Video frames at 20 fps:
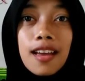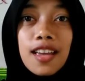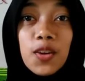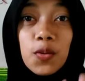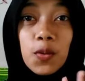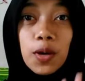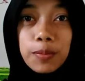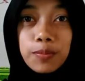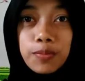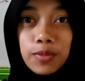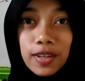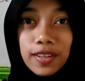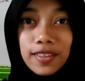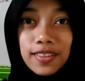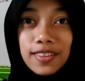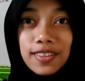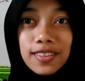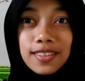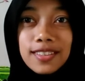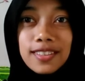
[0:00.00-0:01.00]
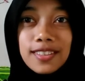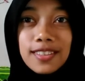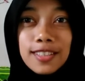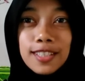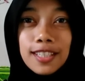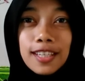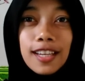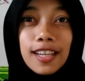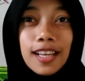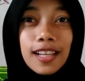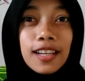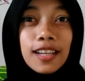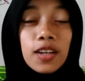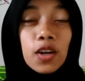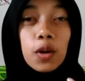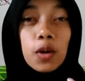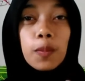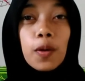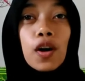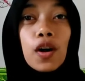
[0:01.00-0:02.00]
in one breath. Jadi
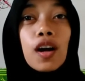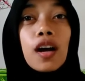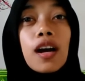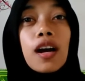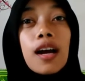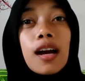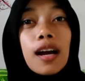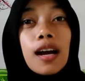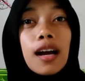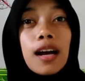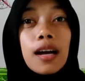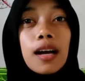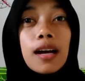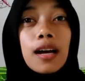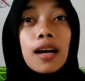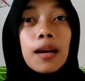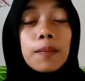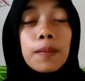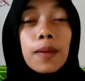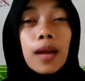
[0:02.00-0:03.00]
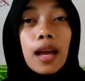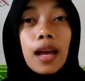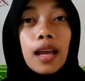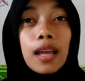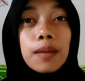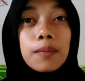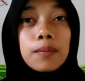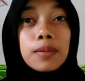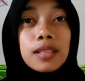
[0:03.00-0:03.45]
kalian ngomong A,